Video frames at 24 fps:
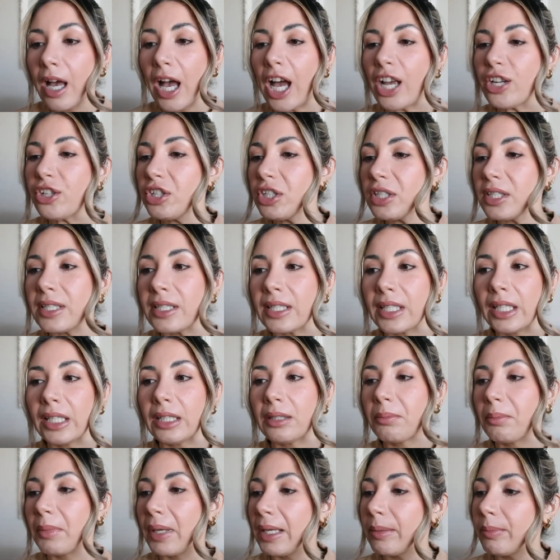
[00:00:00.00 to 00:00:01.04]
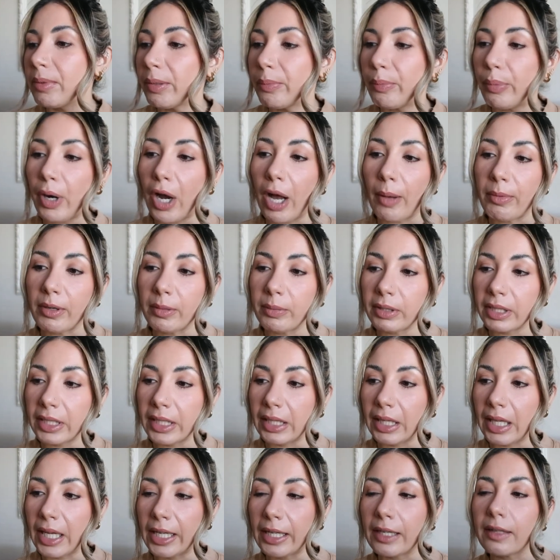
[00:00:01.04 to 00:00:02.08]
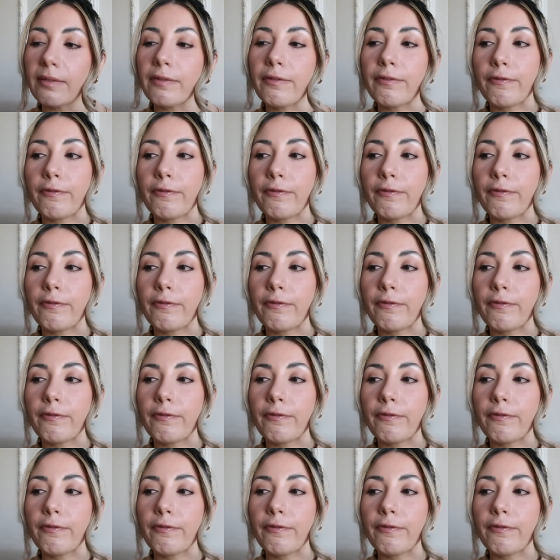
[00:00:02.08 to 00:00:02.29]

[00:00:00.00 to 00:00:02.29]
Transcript: i just need maybe probably like